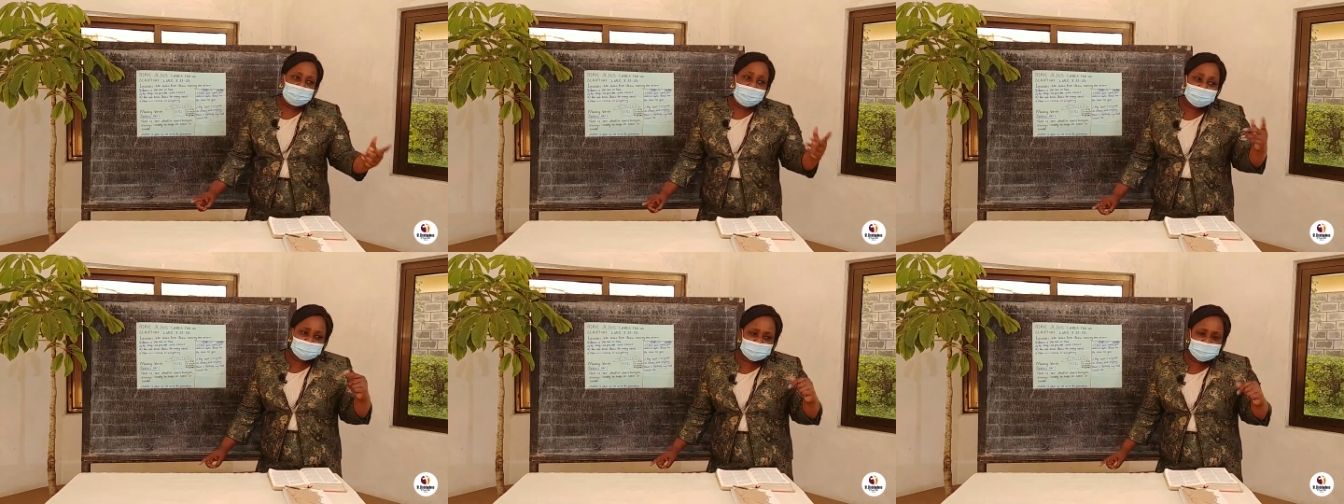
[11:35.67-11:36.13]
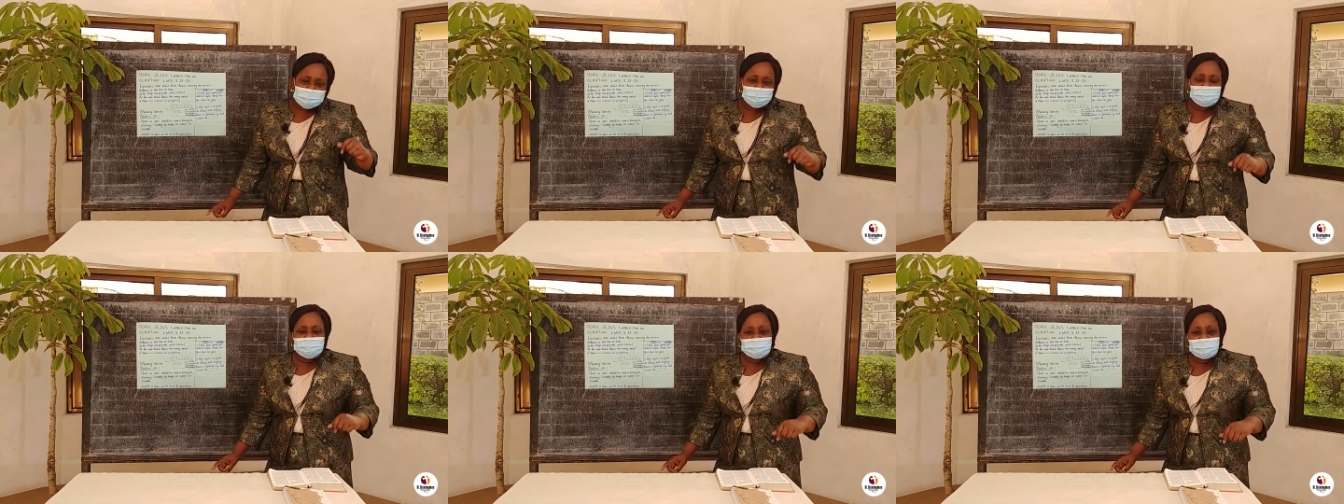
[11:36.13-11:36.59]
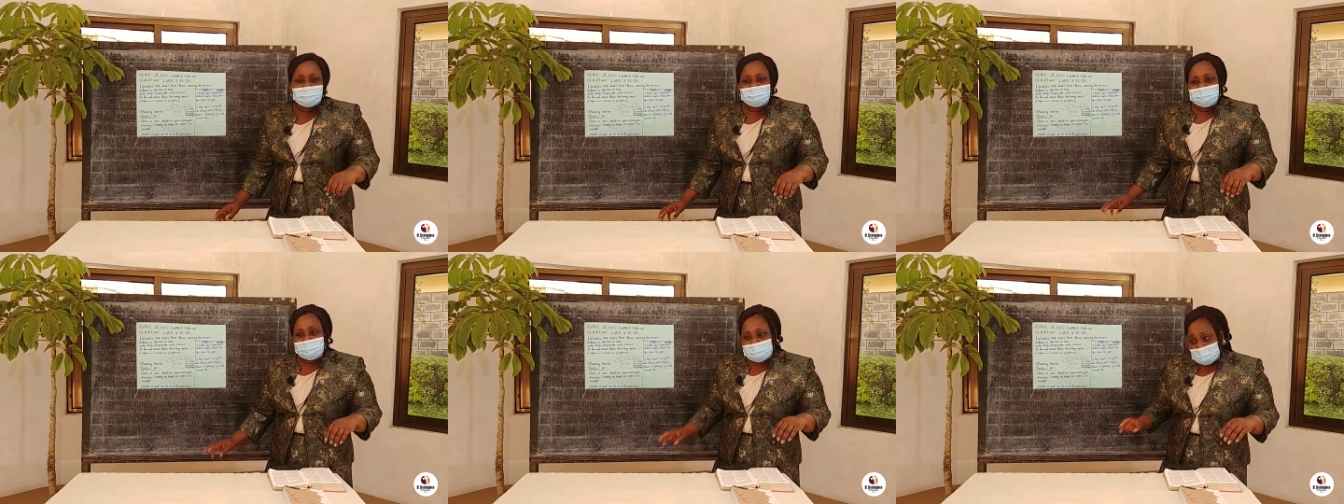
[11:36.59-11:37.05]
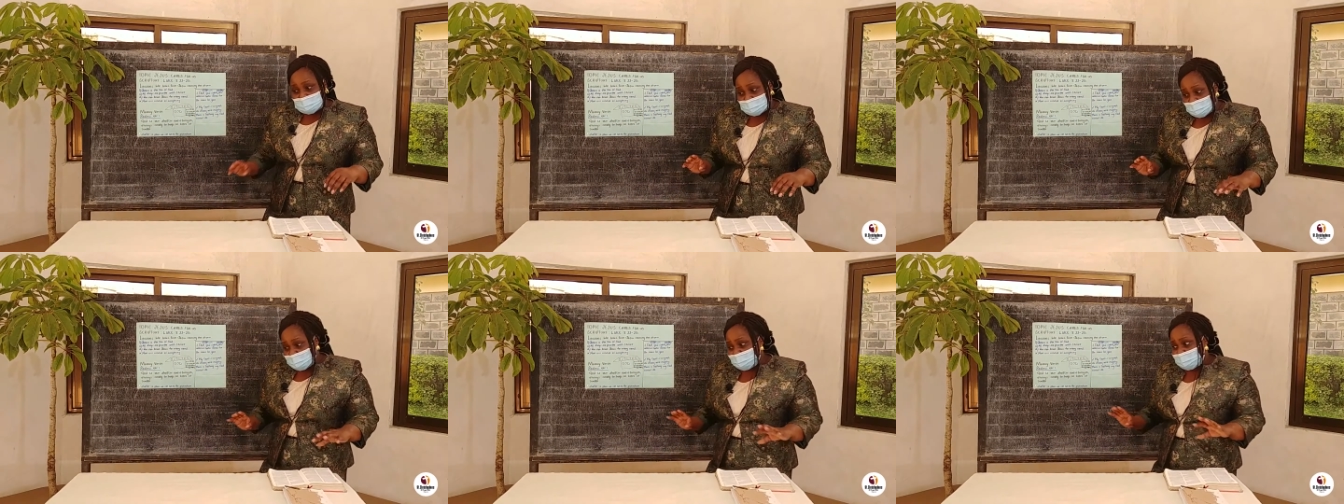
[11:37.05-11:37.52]
At first, we said,
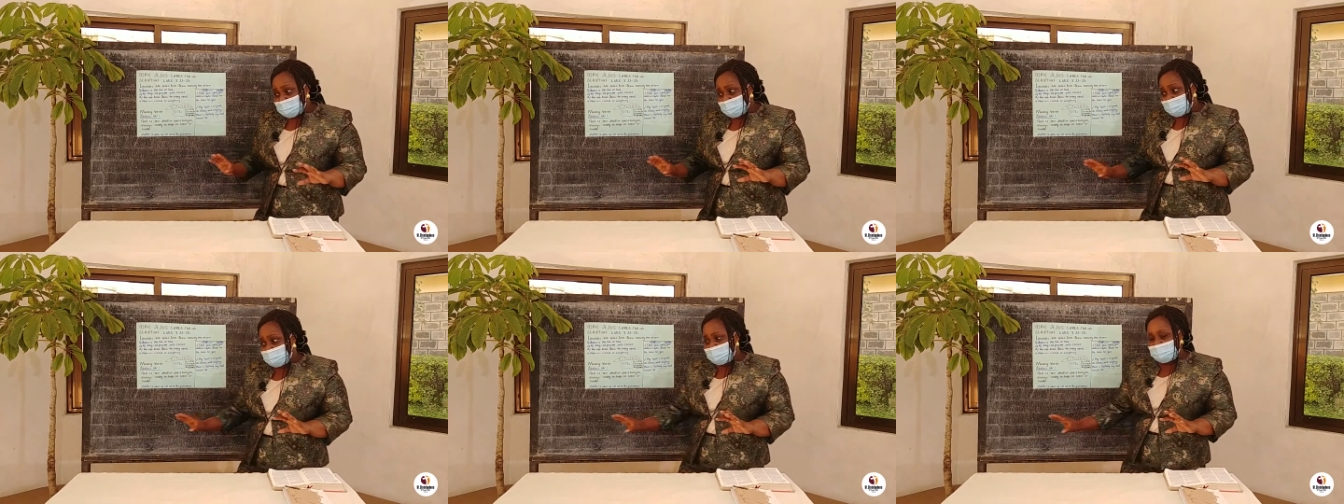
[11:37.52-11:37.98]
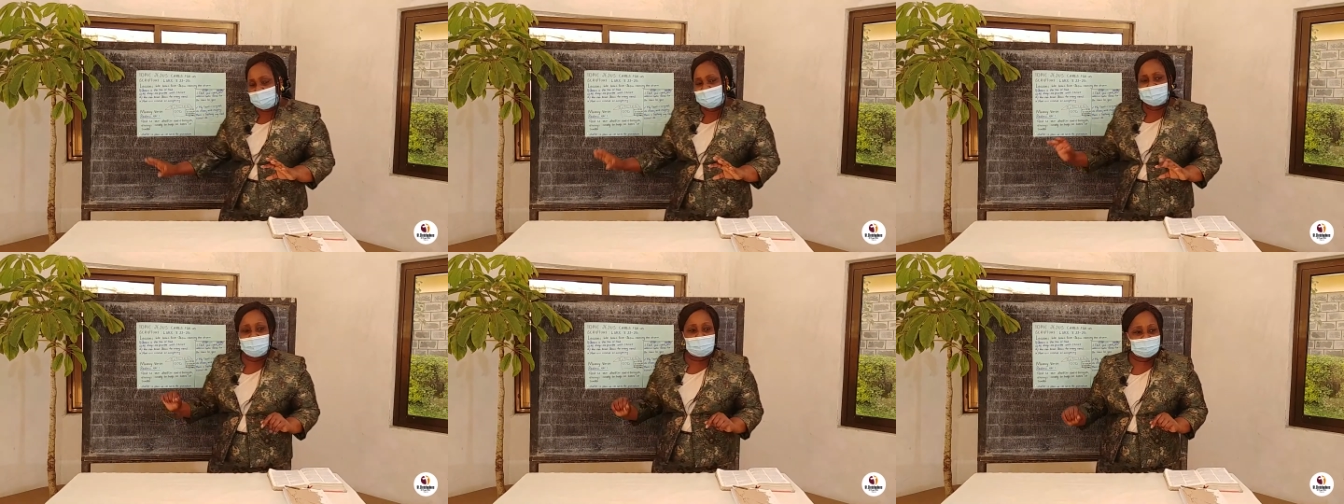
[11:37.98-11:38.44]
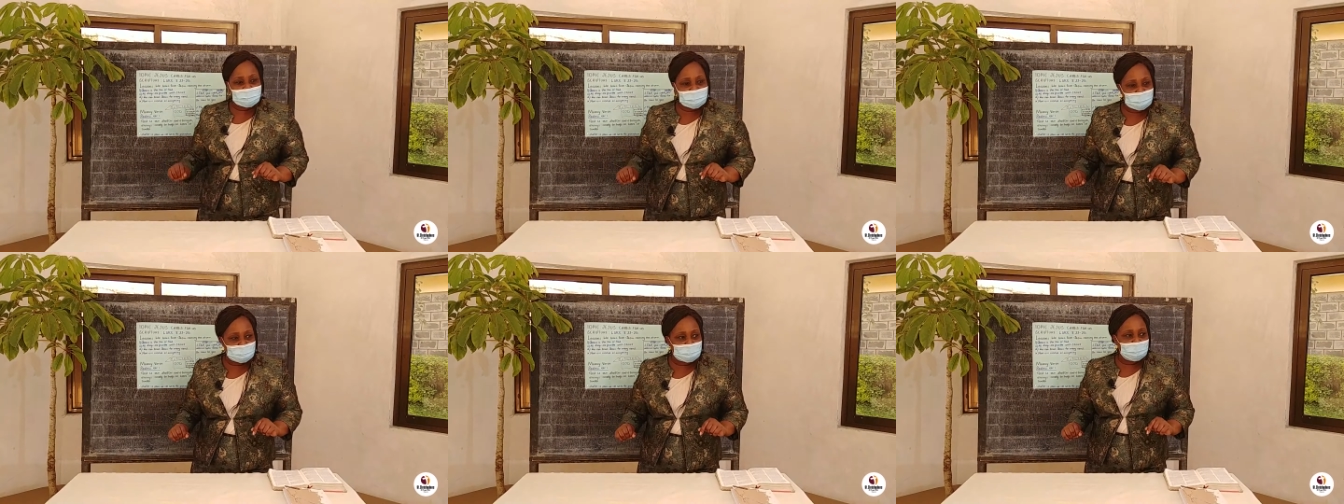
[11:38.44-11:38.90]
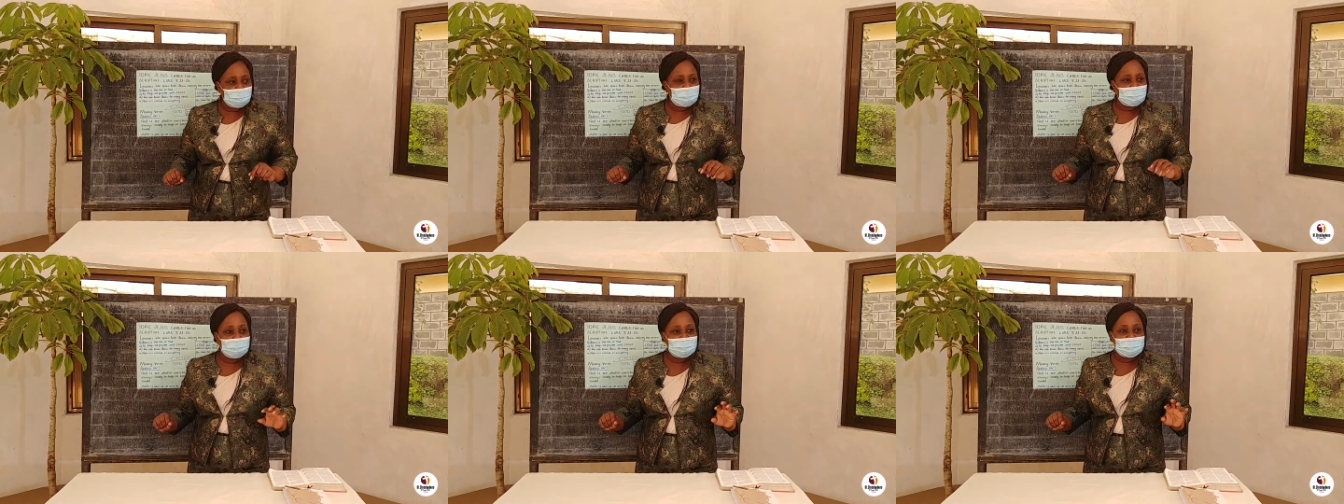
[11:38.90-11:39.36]
well, even if we hid ourselves
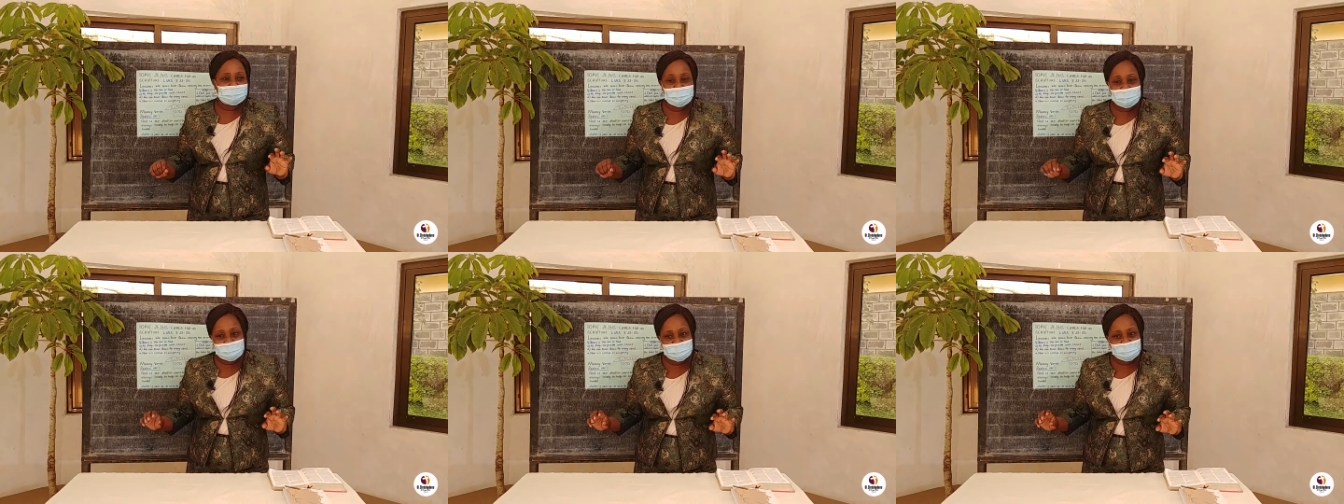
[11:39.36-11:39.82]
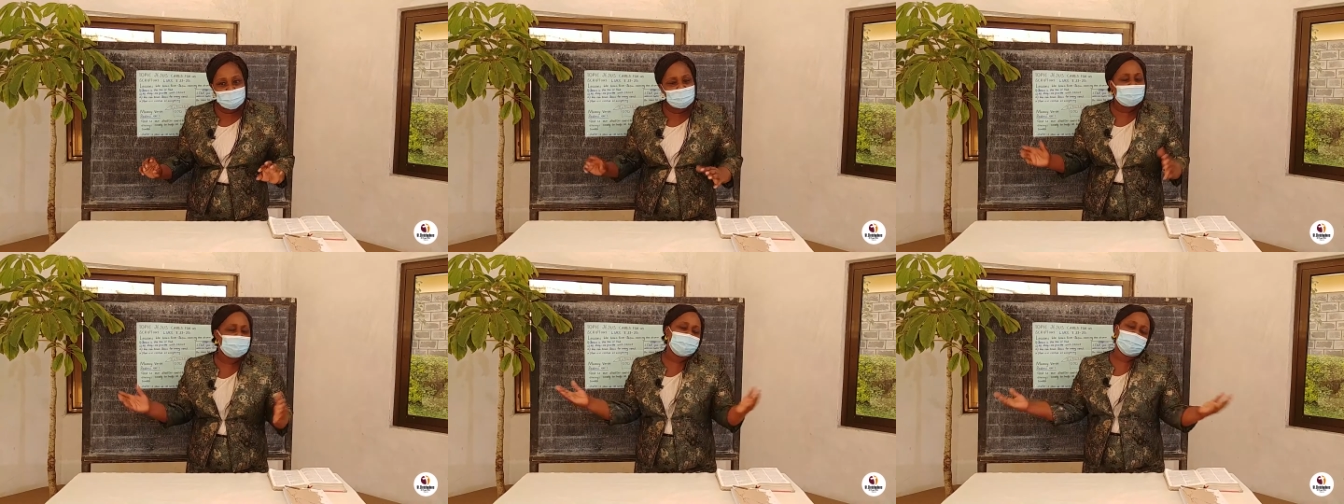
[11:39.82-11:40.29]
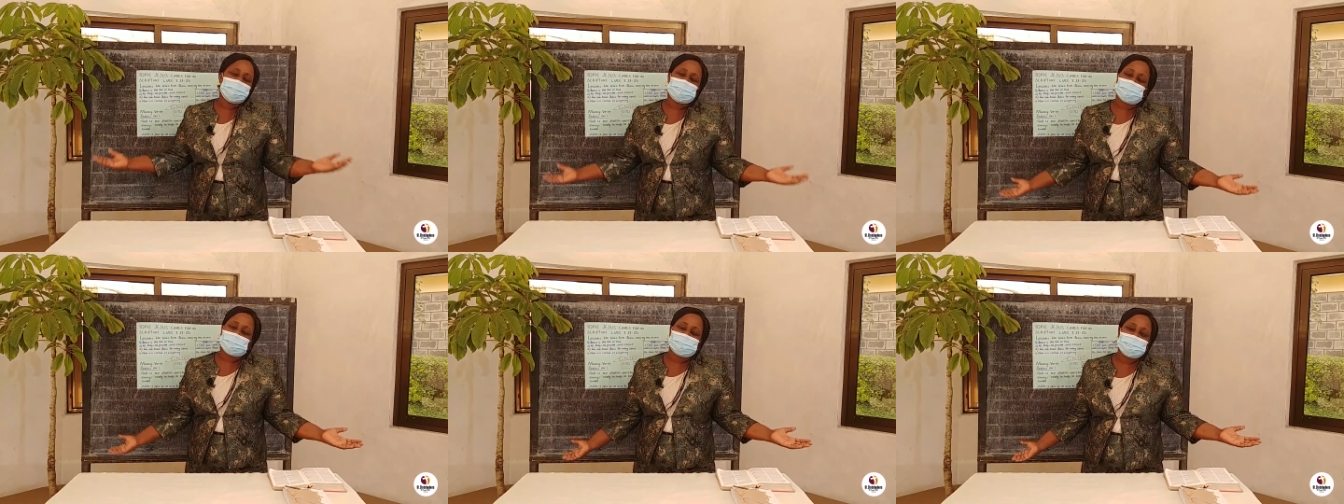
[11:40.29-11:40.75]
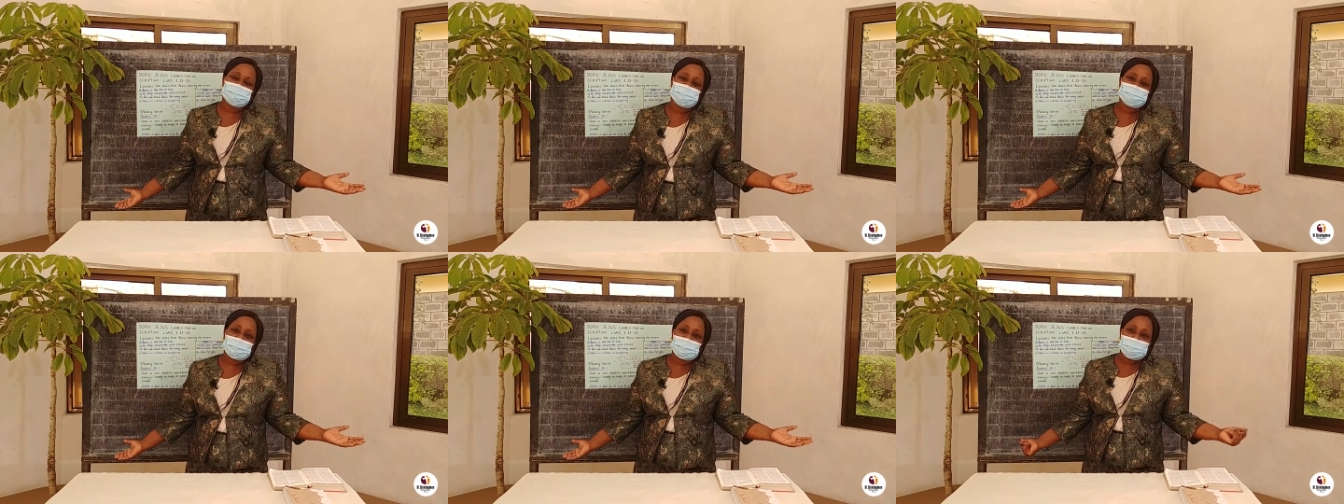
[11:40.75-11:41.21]
from the thunder, we could not stop it
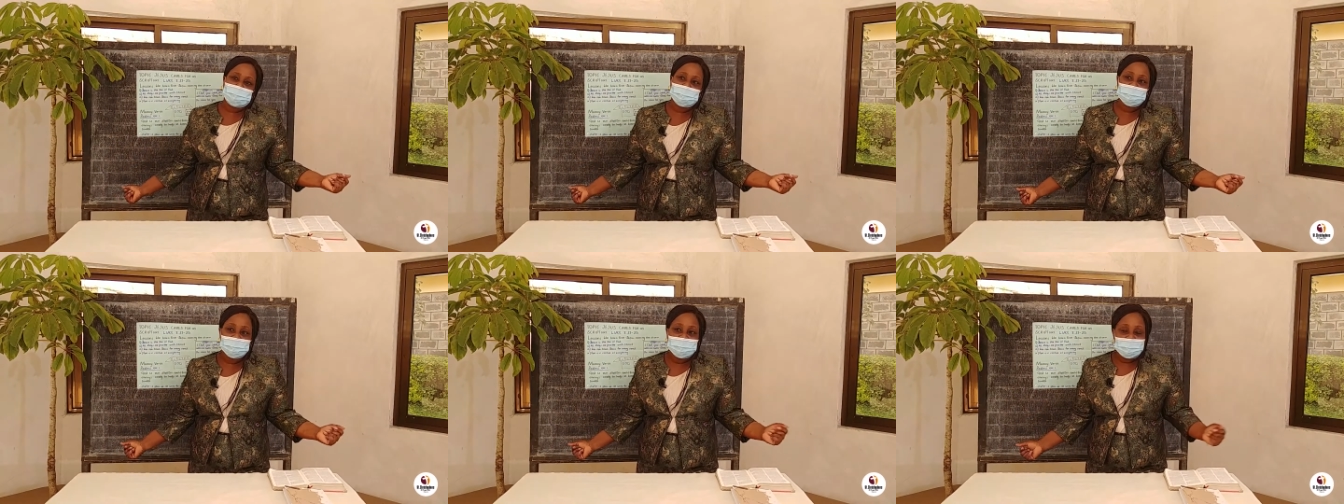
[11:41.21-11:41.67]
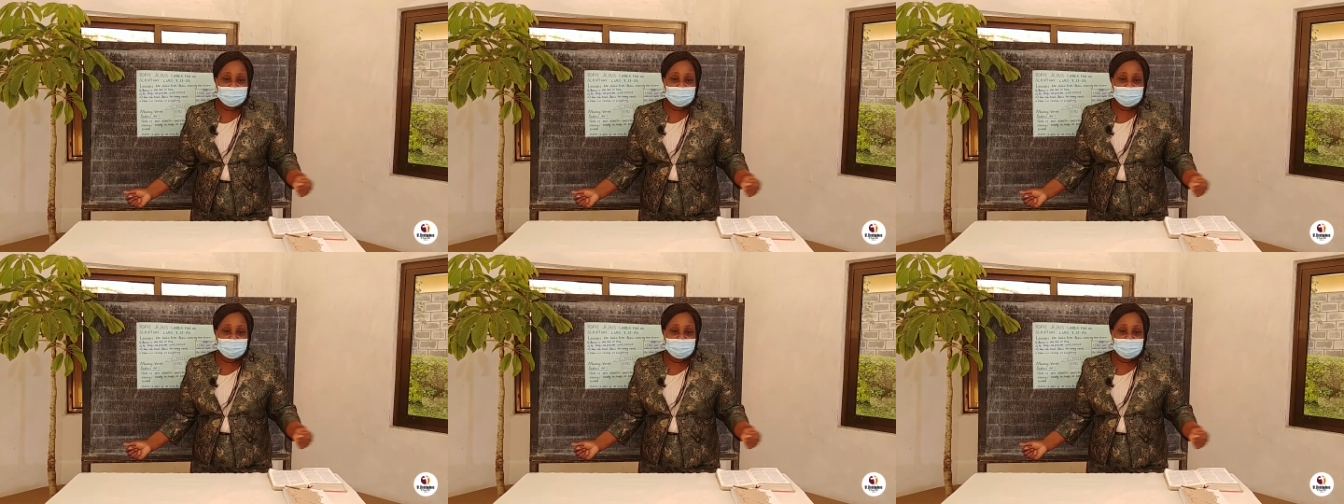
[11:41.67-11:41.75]
from coming.